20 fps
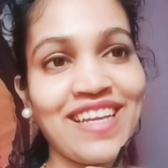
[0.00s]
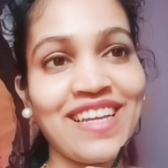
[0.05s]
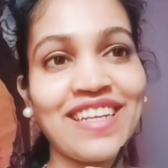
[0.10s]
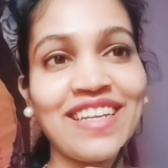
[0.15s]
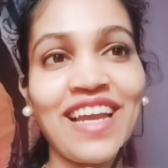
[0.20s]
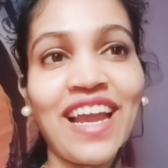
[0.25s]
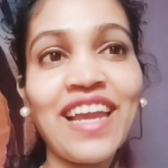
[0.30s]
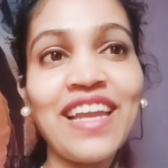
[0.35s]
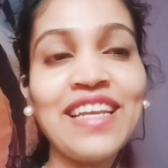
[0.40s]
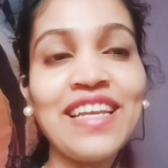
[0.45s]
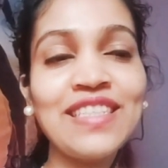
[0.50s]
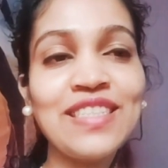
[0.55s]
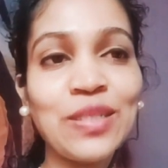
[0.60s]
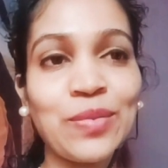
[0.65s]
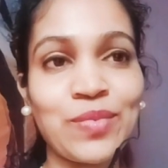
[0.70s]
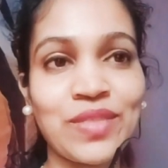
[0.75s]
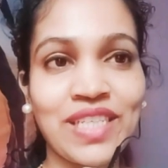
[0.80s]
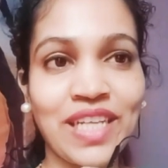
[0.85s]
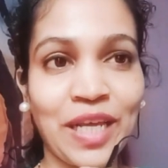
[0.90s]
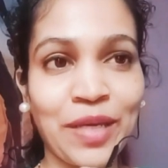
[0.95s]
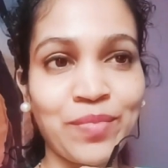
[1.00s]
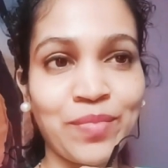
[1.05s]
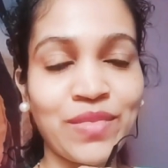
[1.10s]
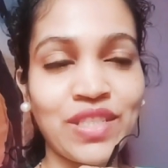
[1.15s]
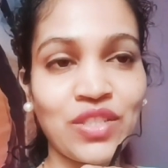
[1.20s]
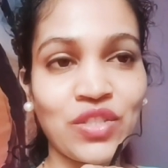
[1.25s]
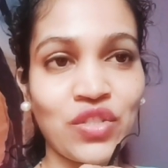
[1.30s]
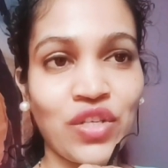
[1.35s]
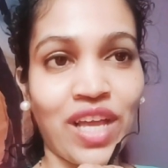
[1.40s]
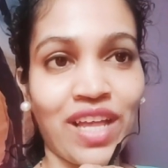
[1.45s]
Kindly subscribe
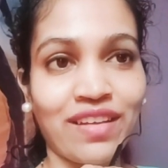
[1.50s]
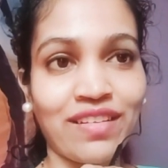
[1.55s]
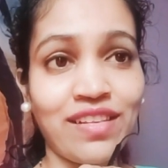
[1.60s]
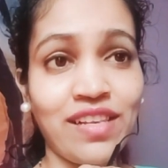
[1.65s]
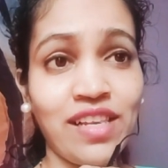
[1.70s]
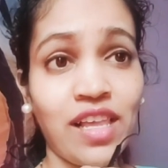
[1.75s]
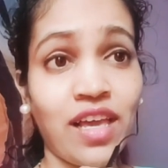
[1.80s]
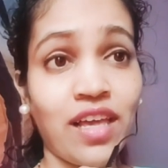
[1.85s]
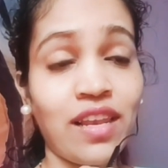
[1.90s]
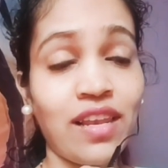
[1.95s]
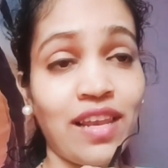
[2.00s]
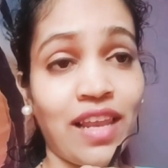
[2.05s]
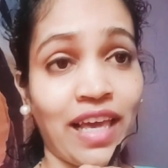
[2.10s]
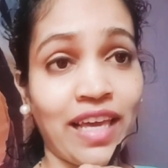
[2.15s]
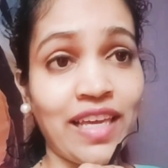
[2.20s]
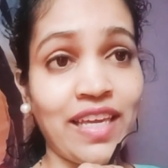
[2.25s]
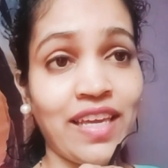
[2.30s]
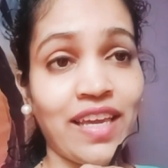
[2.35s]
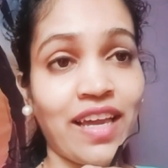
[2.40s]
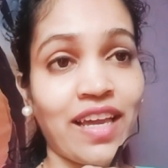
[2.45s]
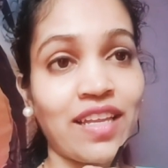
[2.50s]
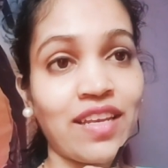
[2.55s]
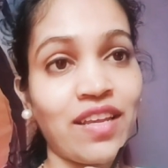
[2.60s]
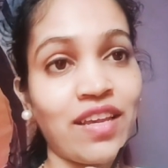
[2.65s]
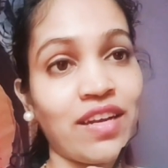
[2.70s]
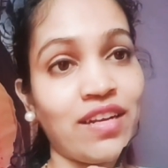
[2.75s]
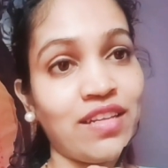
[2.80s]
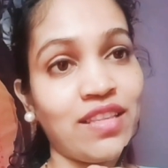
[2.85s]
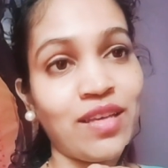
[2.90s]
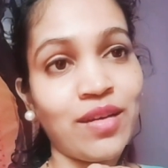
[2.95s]
this channel, like and
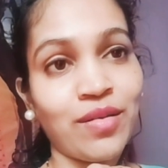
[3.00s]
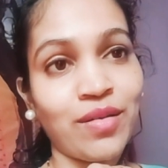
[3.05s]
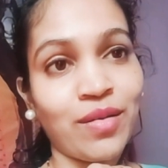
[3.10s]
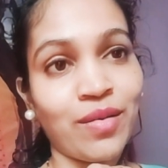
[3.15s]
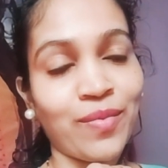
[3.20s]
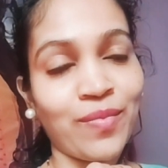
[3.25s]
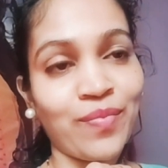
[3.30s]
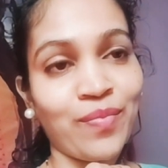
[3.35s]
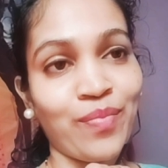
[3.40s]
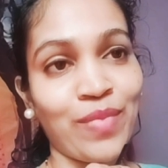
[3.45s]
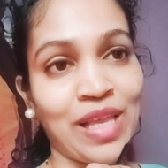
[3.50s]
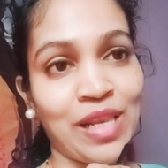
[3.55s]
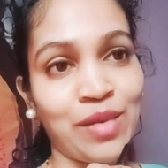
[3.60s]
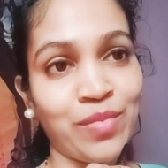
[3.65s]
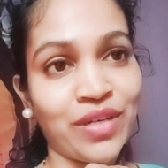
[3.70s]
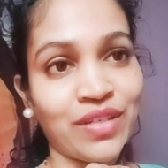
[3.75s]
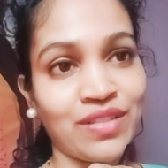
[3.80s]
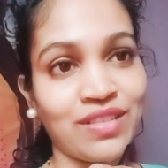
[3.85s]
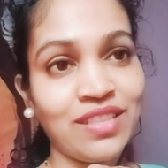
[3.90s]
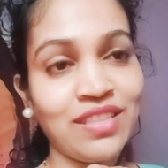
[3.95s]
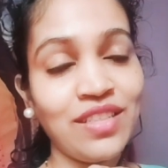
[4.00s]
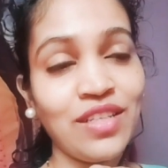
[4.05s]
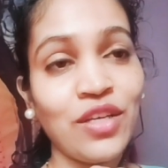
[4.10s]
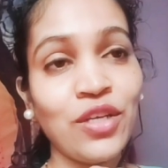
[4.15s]
hit the bell button